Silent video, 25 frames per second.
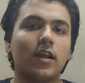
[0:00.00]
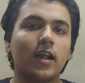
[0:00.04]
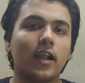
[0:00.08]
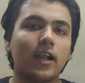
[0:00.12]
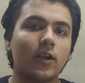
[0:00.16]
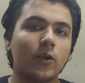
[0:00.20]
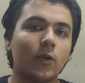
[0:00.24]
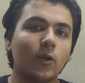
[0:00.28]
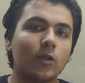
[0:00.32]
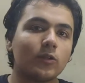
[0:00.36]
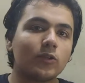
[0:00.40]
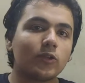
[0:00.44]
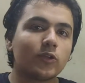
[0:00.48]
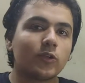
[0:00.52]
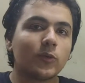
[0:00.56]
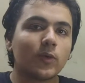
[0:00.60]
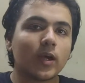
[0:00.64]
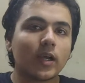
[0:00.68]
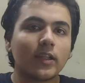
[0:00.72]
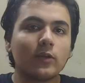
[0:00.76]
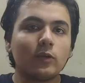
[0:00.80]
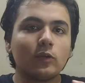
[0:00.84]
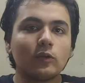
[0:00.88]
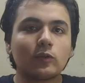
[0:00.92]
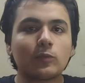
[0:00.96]
And also you
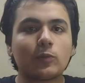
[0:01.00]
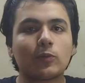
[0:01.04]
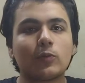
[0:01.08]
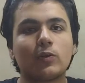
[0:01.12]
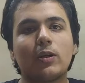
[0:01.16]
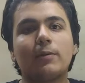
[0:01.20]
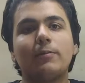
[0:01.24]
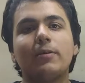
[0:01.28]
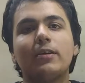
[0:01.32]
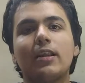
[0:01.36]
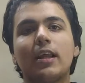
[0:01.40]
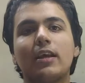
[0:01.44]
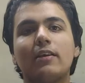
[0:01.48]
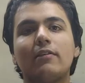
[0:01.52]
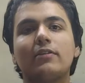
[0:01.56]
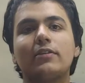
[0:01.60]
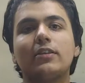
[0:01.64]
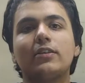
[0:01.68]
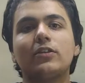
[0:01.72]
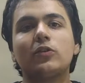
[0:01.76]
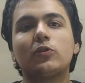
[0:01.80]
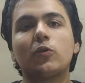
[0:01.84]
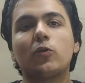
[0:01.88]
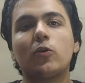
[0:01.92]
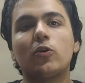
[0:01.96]
can use programming
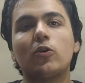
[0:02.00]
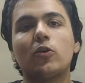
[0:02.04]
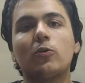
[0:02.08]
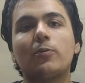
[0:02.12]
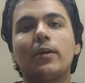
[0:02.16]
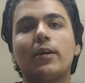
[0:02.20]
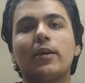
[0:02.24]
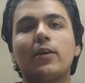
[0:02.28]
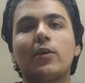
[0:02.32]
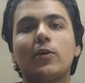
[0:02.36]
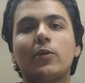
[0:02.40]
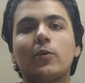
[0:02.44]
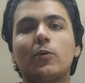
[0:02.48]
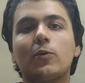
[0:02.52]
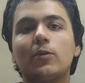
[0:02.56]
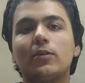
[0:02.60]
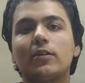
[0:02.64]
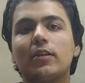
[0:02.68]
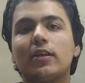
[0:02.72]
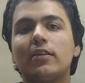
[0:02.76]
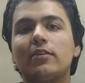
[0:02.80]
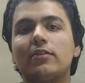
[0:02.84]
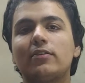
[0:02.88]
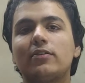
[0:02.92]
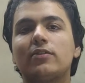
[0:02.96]
languages to automate your own
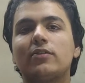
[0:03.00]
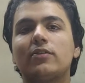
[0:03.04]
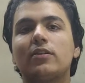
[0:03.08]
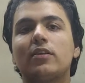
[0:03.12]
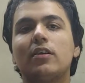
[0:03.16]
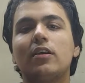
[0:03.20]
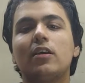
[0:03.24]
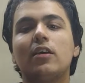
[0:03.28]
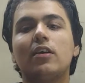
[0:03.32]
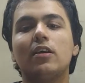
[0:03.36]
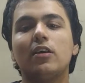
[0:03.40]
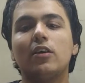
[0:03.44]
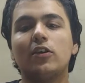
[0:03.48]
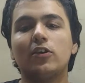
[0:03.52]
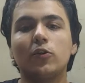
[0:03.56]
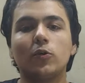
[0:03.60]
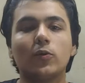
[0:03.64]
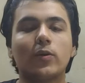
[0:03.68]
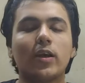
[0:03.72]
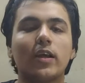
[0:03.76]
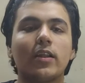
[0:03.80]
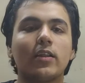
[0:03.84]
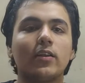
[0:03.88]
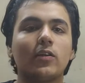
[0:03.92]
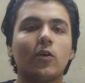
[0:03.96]
things. You
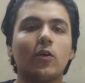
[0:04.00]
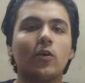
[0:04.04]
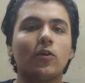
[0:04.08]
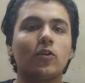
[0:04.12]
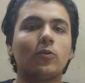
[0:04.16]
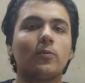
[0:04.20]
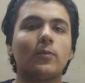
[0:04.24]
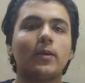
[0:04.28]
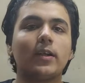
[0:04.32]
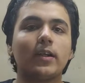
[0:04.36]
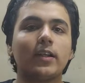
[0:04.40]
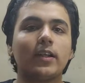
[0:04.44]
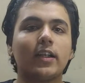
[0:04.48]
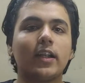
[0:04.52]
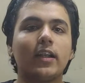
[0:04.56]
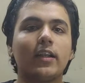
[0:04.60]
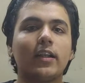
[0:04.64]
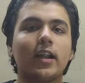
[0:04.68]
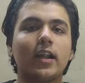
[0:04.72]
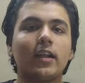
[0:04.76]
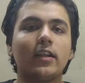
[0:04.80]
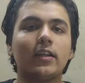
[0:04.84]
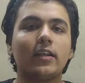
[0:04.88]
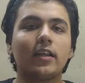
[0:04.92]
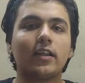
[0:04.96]
can automate
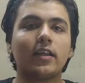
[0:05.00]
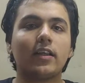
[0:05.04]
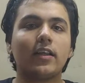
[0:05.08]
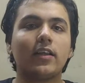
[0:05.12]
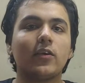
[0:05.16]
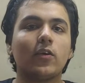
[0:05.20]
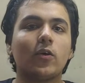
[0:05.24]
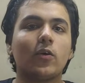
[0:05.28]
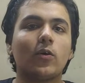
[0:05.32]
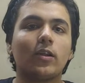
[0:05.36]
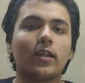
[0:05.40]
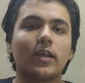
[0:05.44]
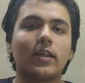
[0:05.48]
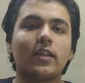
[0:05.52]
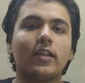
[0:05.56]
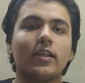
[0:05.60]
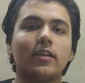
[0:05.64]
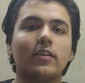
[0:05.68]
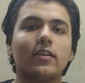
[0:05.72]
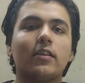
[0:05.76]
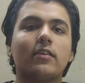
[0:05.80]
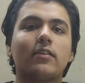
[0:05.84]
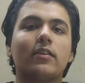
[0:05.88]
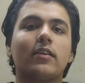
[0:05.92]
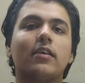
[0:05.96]
data entry or any
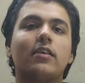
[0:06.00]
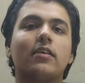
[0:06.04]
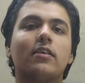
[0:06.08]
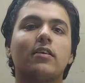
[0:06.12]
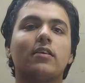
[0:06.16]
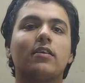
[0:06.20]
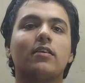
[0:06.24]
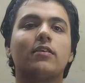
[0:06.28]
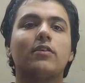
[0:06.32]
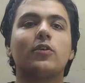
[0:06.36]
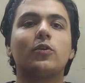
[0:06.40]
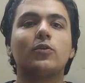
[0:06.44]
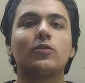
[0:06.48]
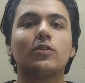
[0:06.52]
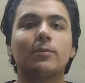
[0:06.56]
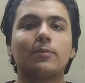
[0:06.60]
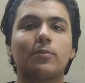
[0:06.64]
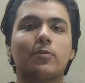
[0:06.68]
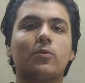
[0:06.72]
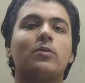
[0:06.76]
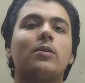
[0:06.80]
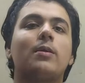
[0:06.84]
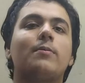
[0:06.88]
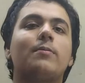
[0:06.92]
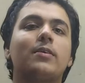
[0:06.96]
other thing using
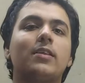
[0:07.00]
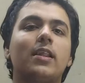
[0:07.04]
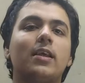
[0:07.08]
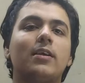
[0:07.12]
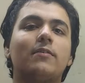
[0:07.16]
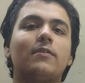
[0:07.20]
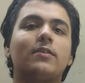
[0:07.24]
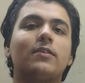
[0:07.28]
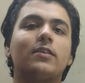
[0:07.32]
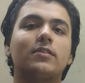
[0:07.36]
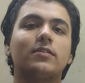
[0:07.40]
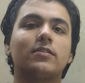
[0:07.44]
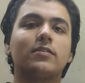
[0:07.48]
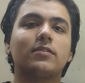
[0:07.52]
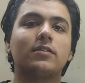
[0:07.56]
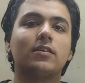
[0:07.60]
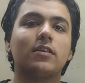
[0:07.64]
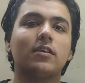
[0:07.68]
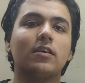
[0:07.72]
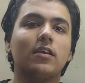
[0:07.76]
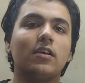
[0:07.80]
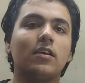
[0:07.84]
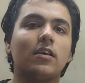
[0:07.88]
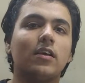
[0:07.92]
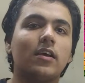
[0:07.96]
programming languages.
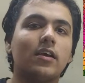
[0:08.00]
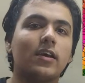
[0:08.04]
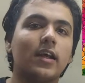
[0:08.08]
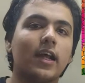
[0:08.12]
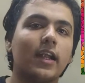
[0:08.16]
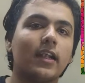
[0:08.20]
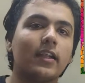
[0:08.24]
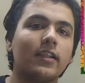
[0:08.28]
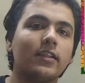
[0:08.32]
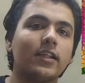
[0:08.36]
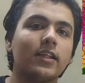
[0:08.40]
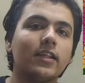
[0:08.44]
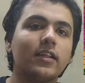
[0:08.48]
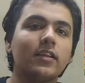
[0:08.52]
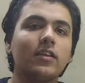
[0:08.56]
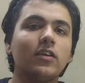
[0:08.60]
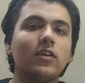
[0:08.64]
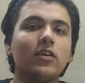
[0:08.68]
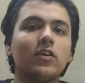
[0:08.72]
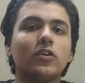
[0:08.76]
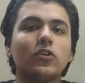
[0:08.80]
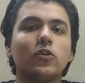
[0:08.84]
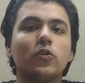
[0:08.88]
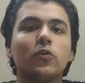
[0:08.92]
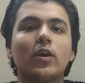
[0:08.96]
And then
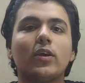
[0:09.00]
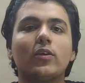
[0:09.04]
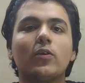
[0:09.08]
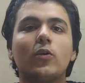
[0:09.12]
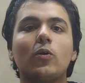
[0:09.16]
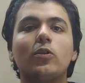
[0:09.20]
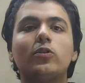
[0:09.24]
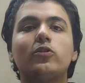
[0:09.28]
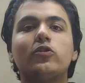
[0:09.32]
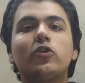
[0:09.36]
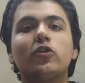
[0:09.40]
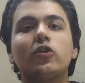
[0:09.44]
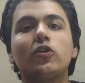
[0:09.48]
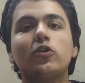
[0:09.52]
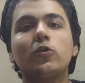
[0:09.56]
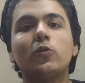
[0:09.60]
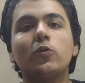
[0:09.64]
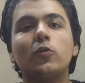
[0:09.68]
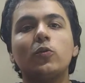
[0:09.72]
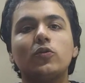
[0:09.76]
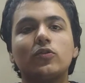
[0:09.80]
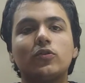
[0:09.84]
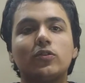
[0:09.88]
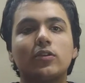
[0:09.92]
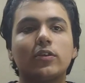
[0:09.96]
you can also
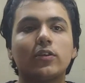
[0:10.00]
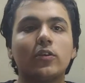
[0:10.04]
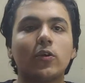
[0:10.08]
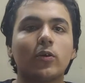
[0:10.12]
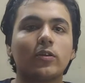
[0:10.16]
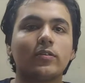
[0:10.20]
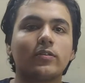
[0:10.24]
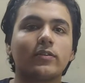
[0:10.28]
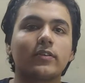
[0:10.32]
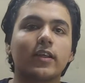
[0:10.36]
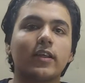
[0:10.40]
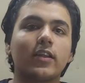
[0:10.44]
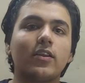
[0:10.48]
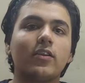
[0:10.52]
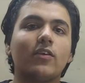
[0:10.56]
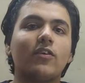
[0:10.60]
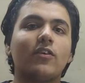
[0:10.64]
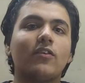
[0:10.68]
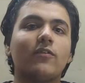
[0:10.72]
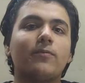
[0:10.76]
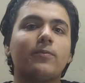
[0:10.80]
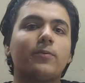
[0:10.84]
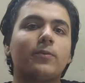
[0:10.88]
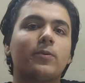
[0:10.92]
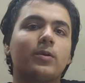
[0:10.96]
use your skill
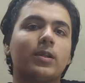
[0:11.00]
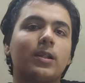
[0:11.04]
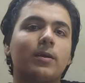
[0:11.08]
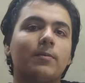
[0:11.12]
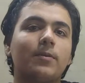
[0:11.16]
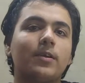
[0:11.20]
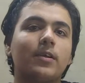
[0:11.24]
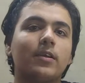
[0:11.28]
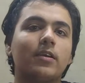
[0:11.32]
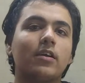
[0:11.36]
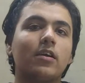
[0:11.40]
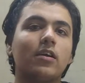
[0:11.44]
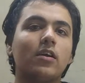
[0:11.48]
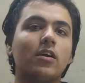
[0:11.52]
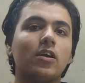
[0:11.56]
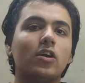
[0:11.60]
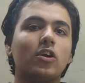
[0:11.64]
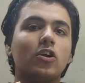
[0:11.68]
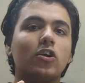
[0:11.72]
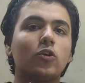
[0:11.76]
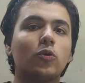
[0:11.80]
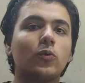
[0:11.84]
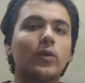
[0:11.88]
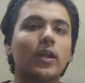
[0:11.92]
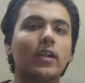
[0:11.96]
of programming
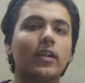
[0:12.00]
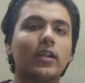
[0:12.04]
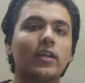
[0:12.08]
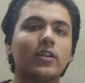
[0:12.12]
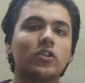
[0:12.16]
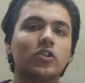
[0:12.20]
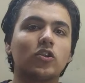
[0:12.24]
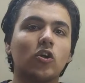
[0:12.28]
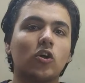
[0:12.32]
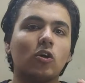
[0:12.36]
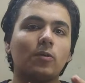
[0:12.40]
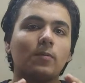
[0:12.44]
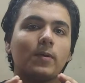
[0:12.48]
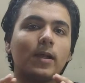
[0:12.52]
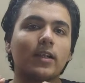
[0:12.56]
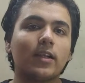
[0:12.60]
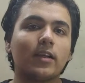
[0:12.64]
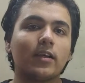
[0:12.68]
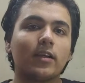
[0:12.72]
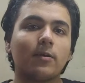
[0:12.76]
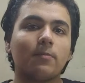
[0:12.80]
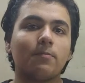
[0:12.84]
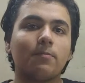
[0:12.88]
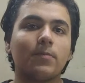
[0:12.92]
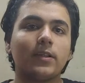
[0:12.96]
to get a job at
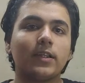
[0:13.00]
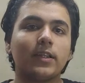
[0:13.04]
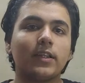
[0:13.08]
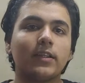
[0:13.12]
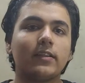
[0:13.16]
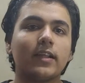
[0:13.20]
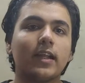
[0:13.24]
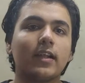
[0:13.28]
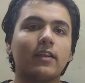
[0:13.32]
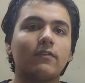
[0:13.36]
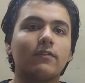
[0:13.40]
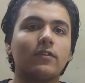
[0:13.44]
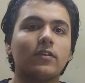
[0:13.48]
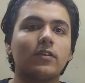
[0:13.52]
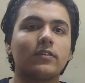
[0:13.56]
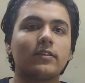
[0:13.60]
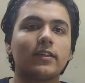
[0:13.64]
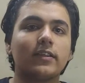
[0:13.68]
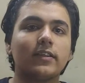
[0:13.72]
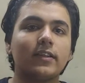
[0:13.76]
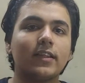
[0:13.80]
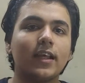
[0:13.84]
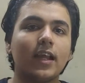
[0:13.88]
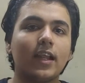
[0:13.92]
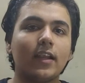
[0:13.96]
a company that works
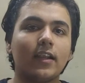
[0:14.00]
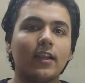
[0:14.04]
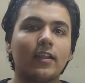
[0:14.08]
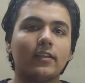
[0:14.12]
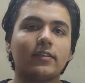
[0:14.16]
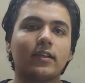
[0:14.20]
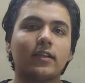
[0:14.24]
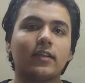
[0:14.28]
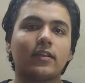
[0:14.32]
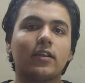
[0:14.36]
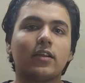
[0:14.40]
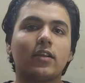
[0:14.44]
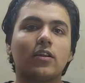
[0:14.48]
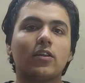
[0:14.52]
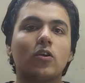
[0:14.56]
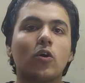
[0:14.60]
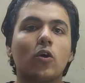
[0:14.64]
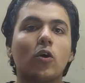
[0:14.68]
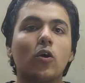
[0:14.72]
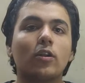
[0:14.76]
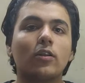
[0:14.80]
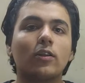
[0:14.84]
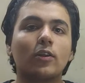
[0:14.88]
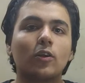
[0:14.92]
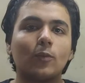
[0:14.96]
in the IT sector
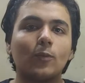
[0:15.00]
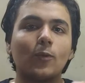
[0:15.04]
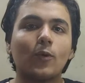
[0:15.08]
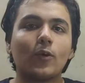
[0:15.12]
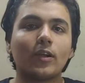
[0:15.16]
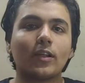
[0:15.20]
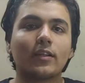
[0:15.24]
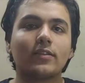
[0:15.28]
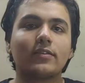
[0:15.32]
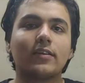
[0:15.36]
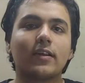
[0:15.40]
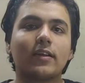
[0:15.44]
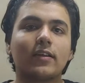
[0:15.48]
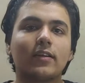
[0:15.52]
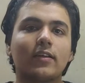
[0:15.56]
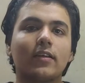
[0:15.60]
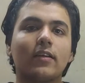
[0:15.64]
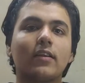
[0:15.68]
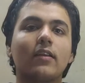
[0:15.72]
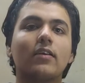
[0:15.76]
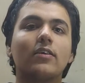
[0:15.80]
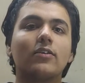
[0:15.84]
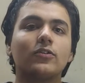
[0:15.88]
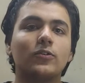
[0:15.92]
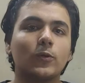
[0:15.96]
or the robotics sector.